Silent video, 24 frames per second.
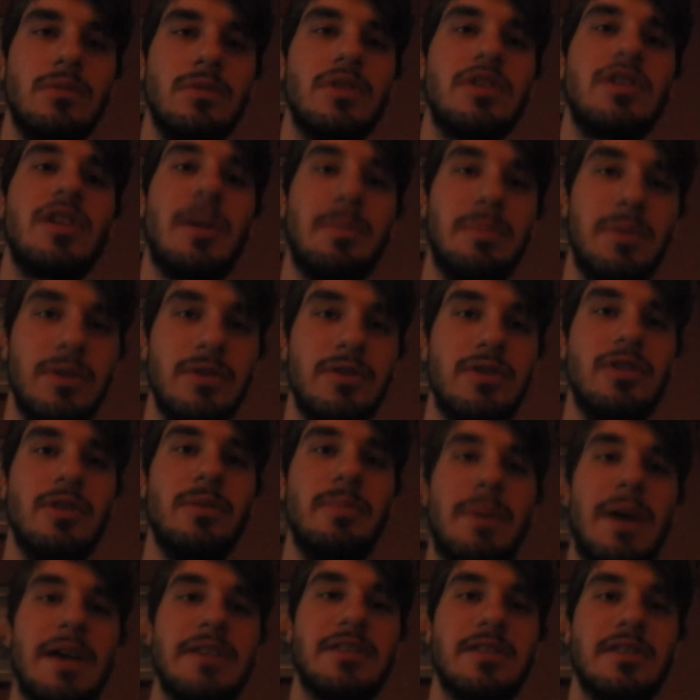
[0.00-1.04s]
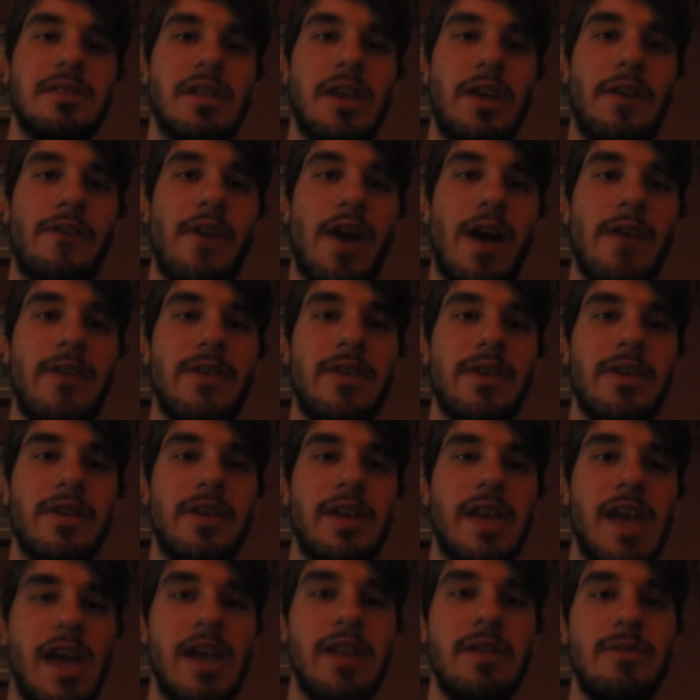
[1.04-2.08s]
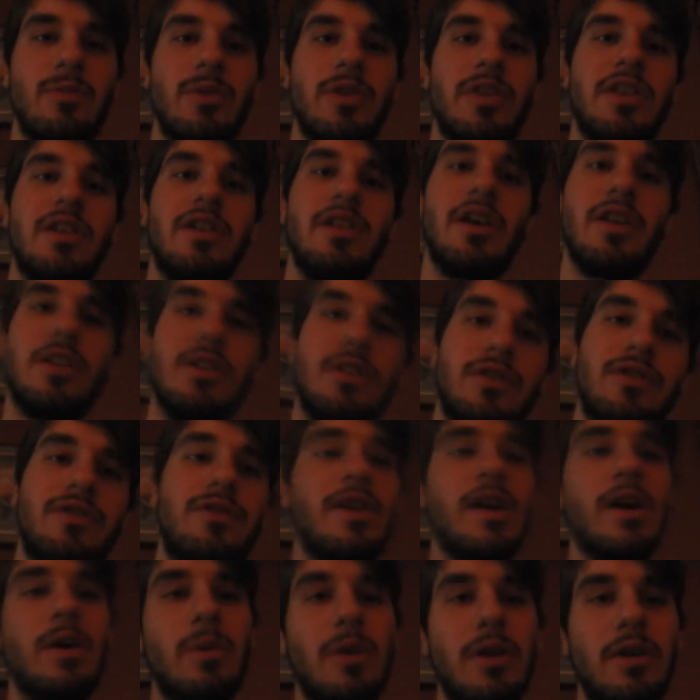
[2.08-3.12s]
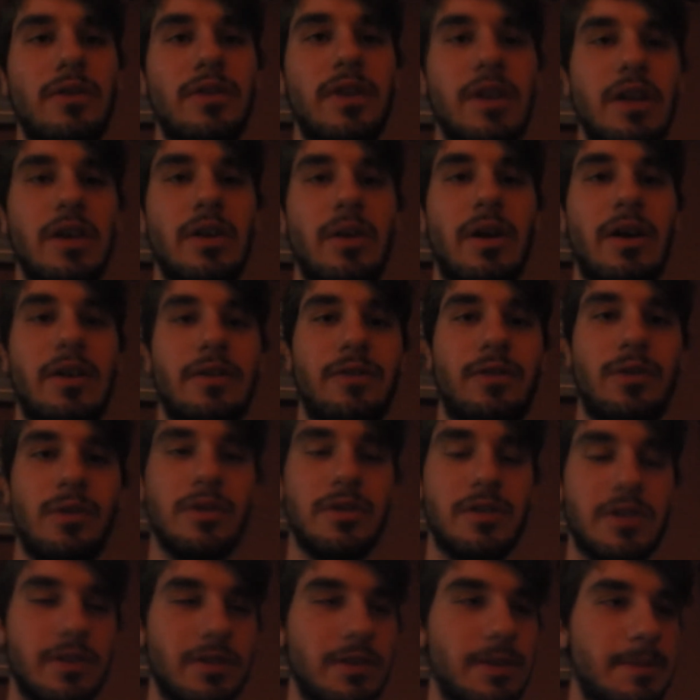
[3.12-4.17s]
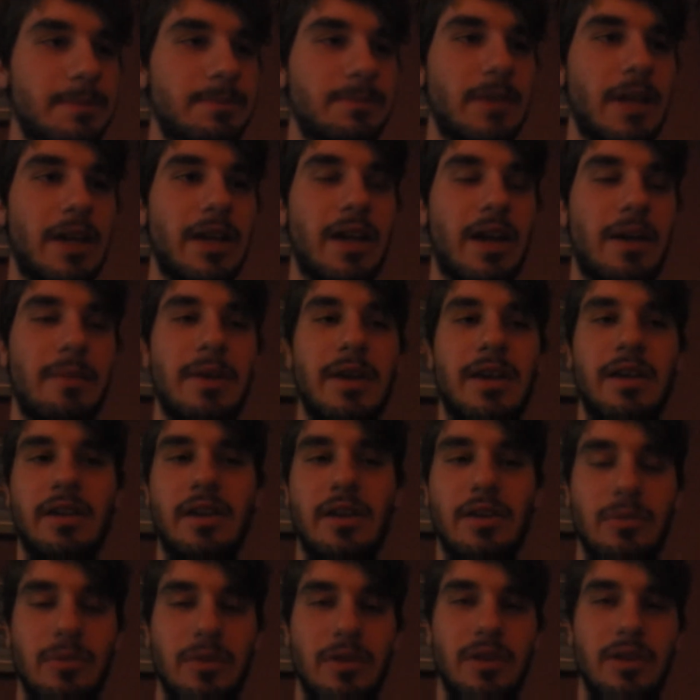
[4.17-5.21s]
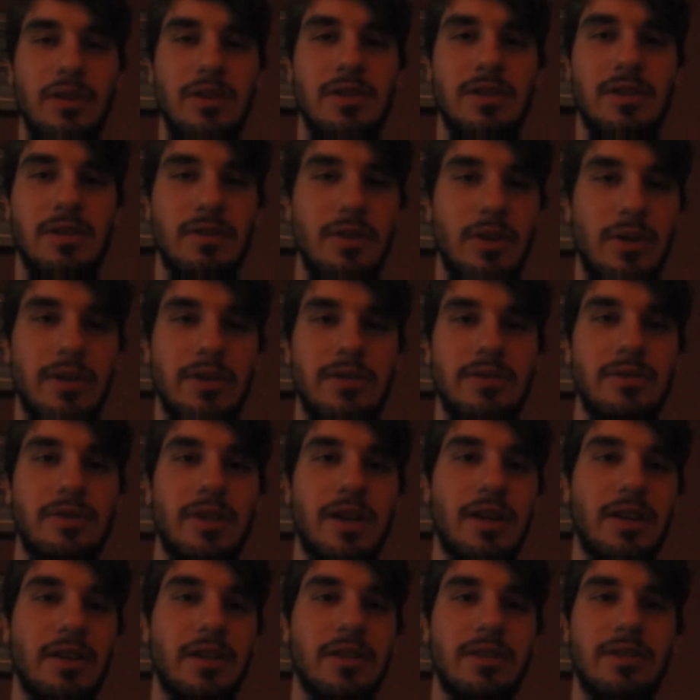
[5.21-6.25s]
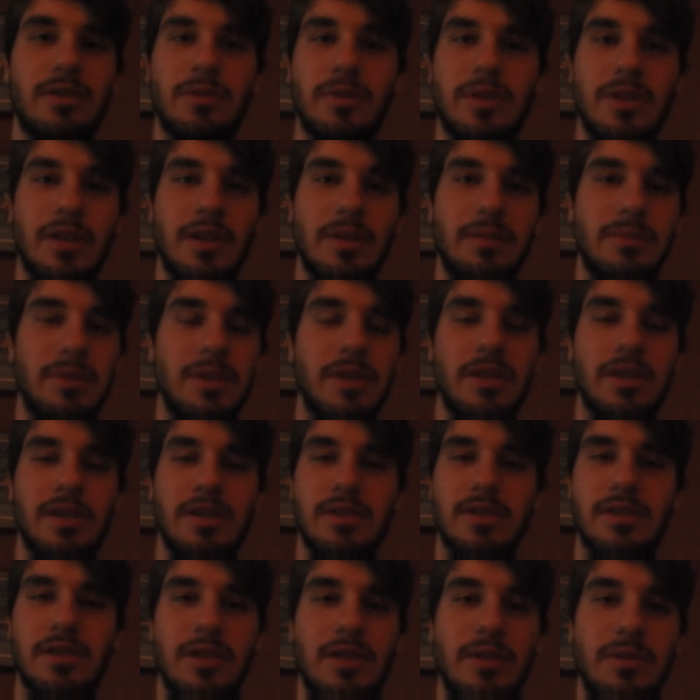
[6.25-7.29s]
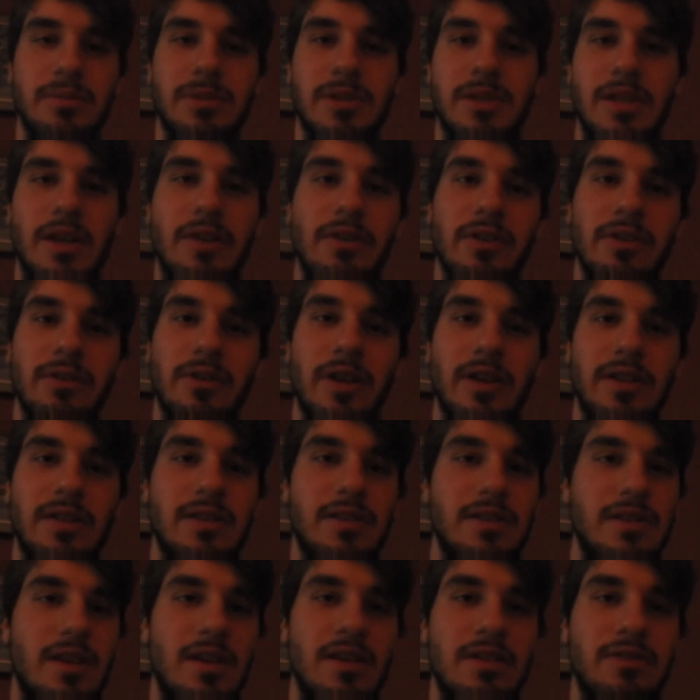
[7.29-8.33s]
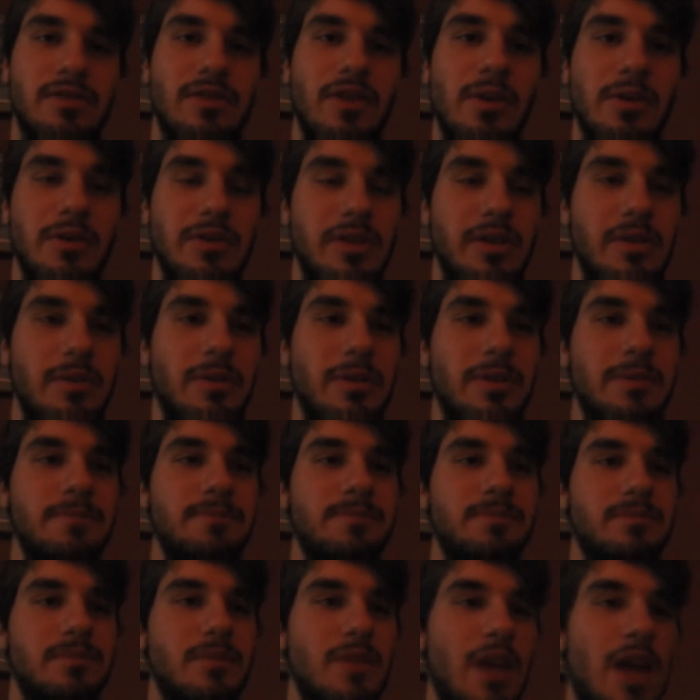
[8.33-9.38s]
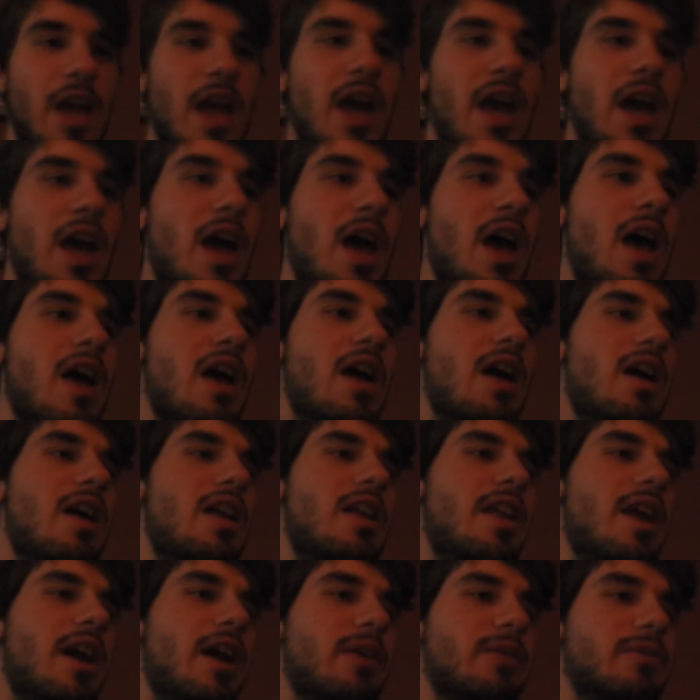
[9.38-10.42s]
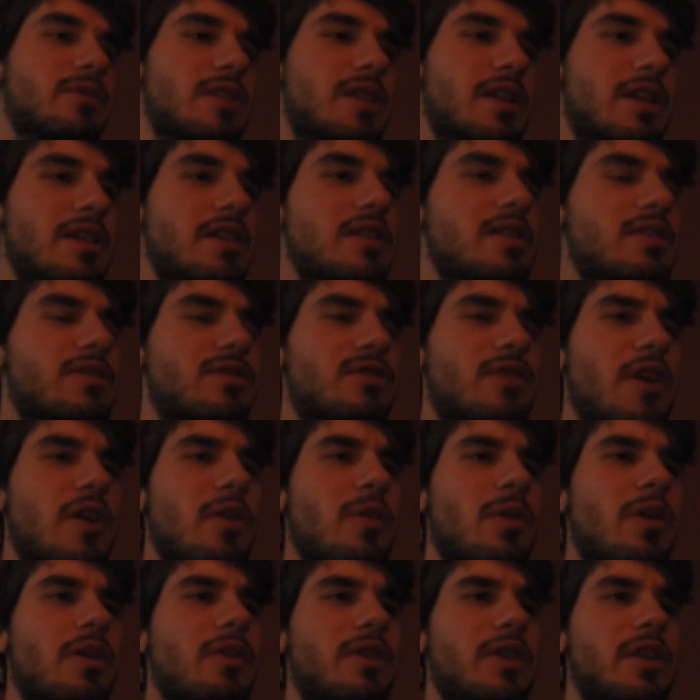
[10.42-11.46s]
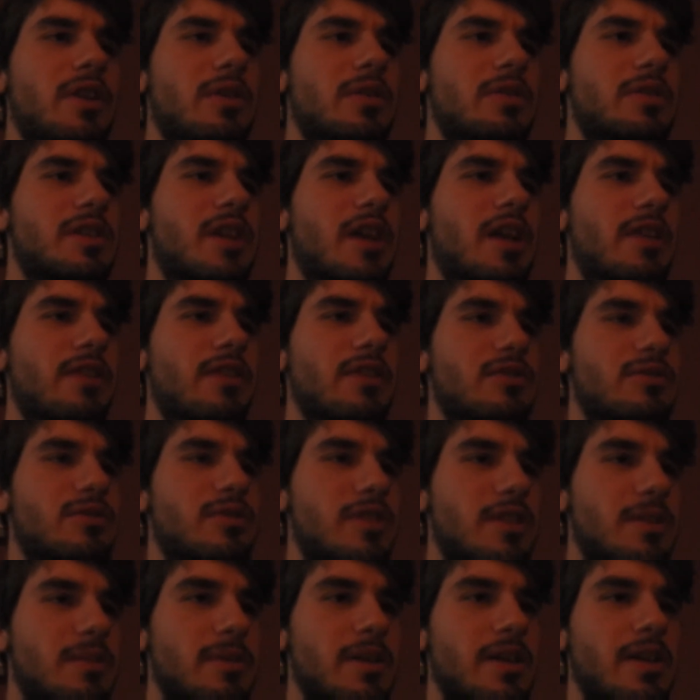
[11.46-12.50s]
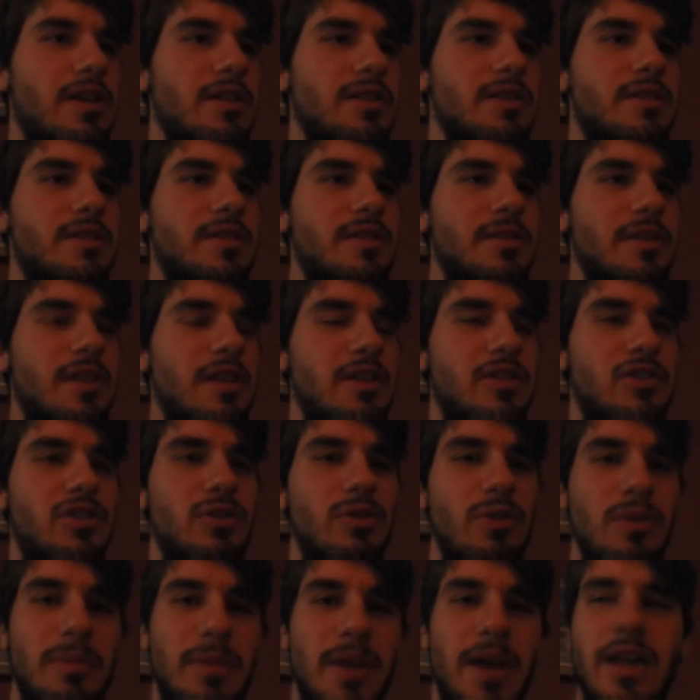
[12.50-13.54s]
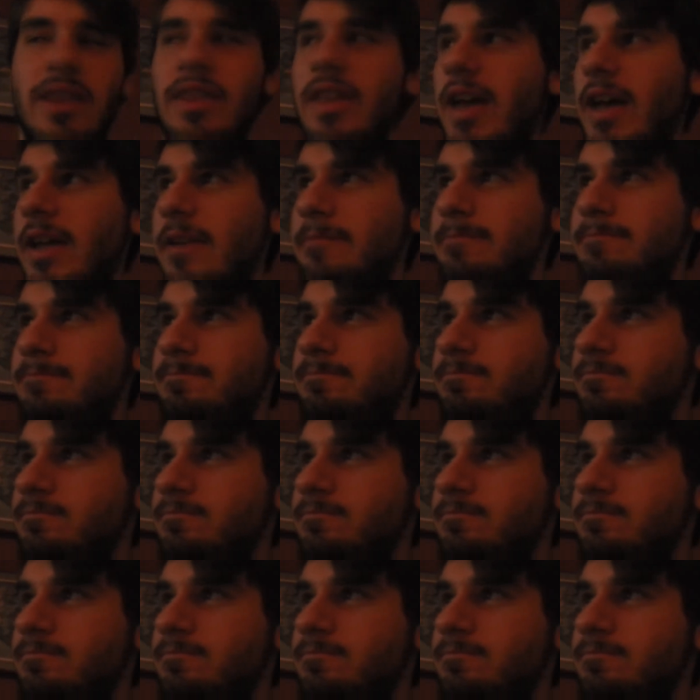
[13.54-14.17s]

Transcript: What's up YouTube, Pestilence85 here again with another farewell video. Unfortunately, I gotta make another one of these even though I do not like doing them because, you know, it's never right to say farewell to anyone. Now, today's farewell video is kind of interesting because it's to a man that